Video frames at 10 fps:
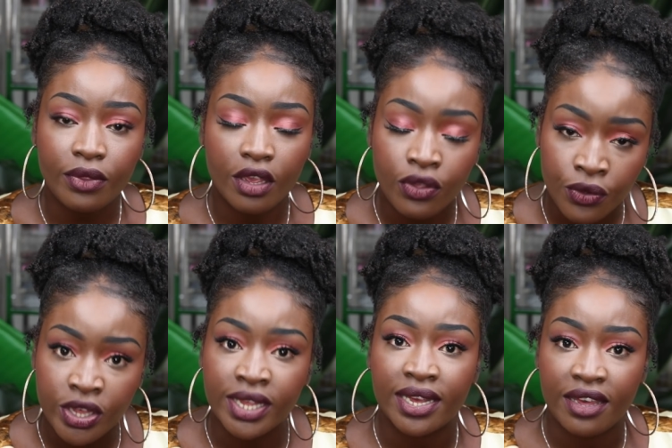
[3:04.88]
So
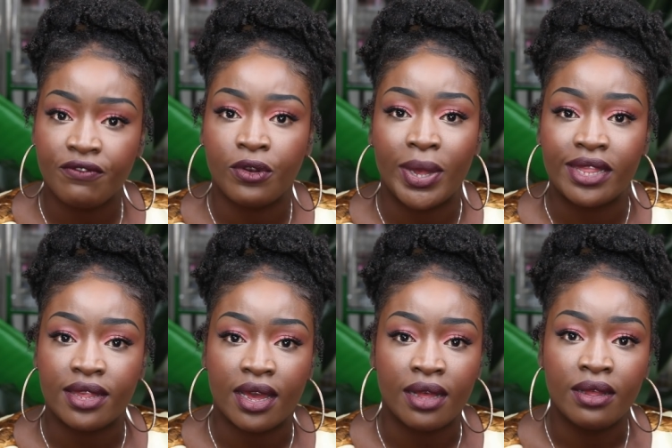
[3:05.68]
she's an
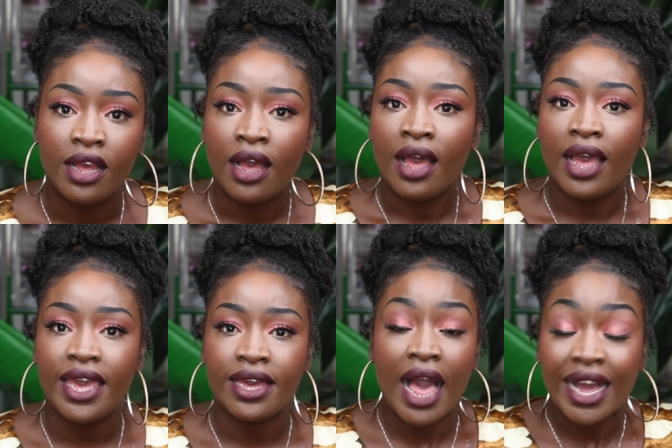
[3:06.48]
influencer
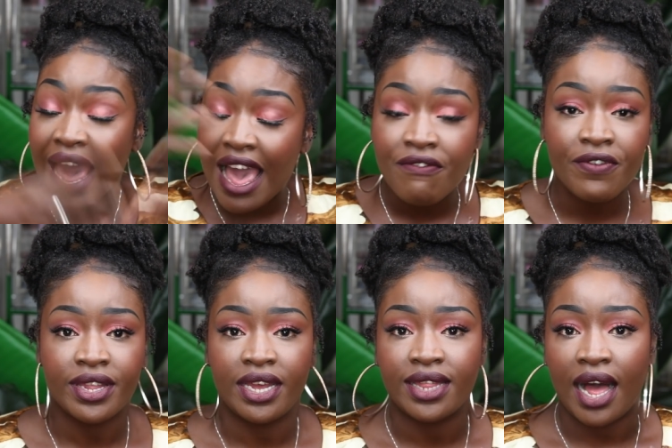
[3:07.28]
in, and
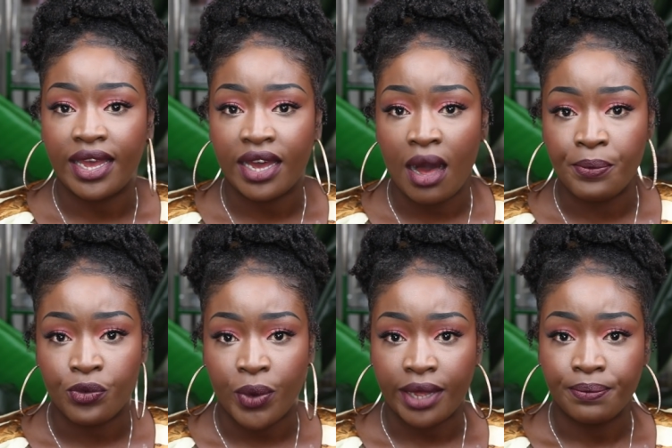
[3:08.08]
everything that it comes
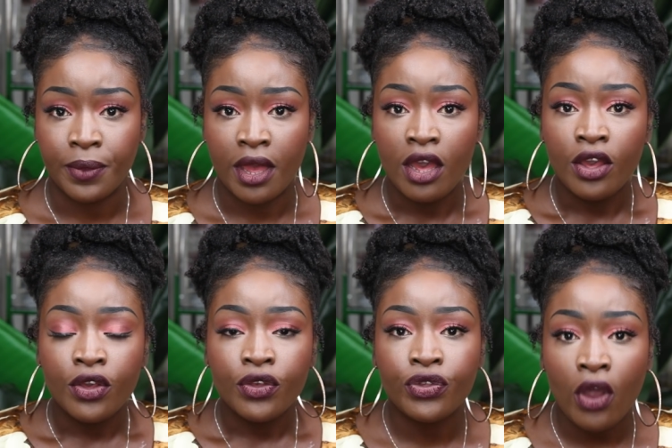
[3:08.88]
with.
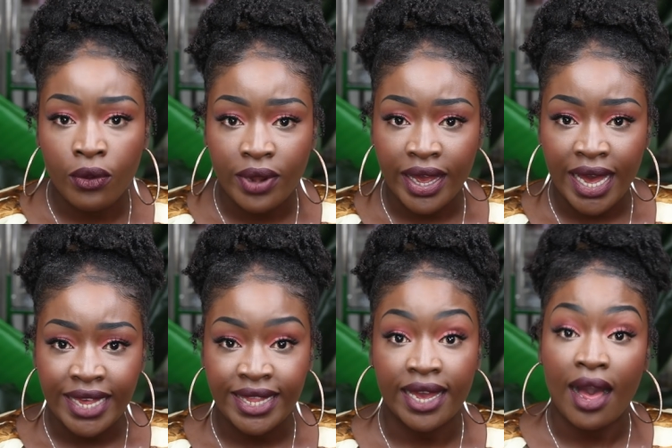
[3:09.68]
So like I
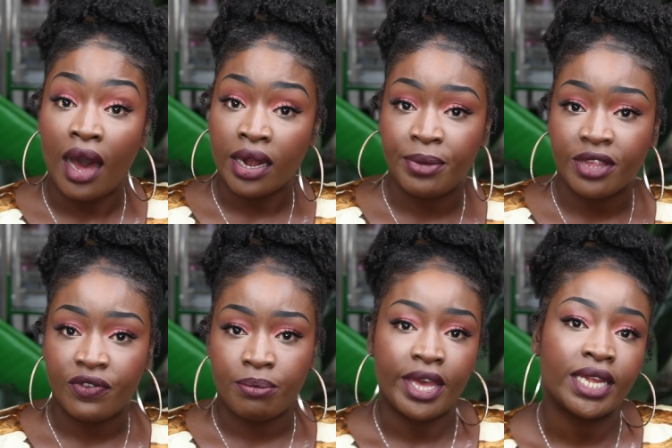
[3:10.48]
said,
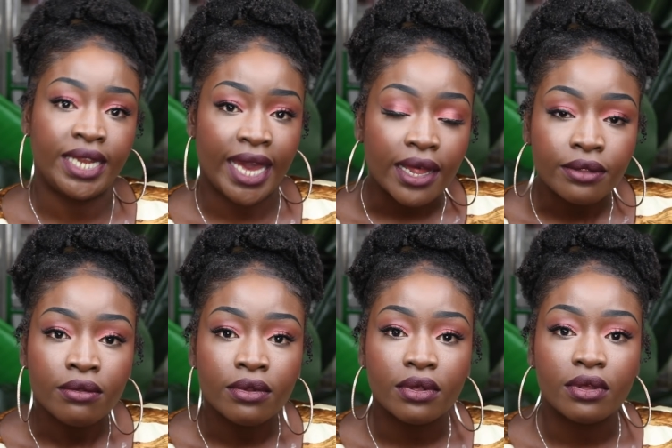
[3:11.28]
Arbetsförmedlingen
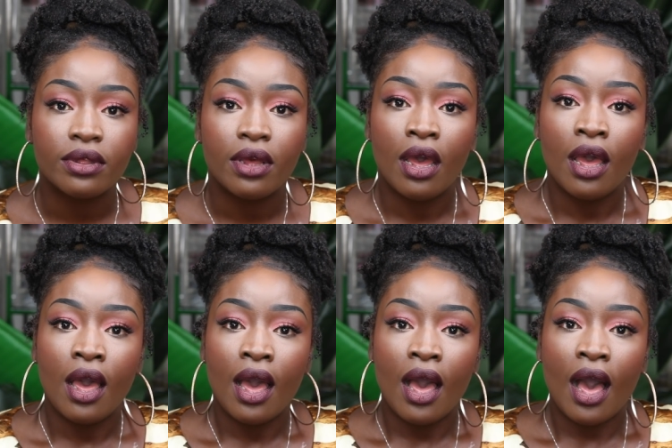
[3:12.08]

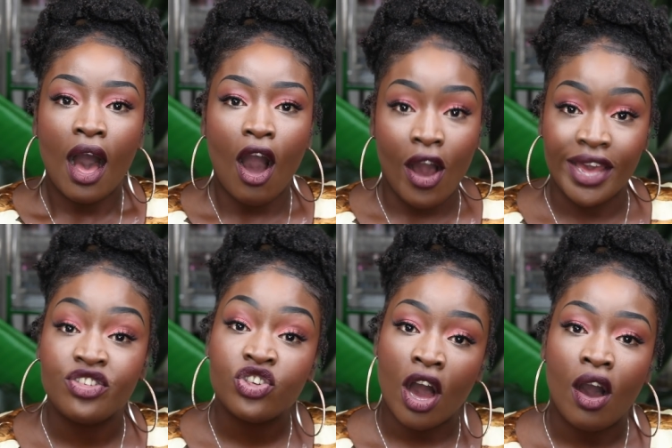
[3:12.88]
are in
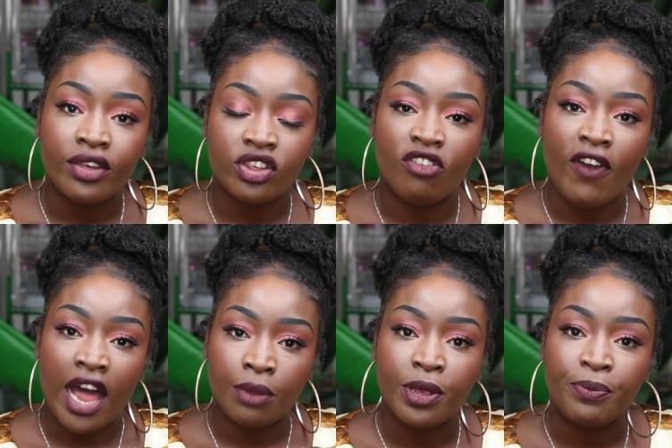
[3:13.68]
charge of
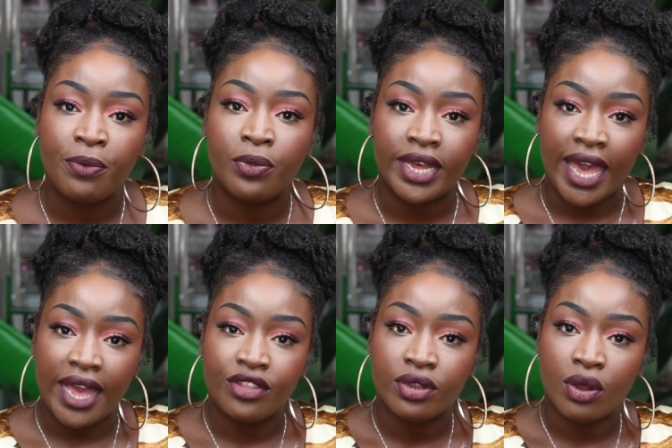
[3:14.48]
helping people get
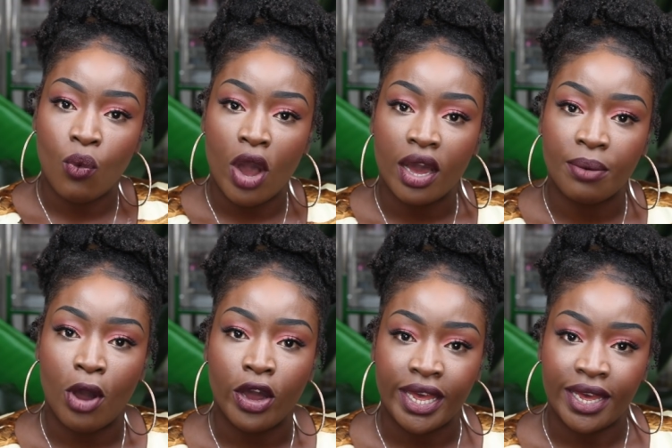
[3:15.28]
into the work
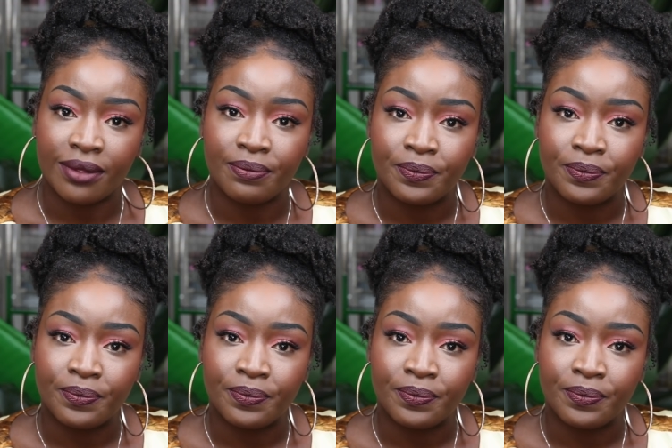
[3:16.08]
market.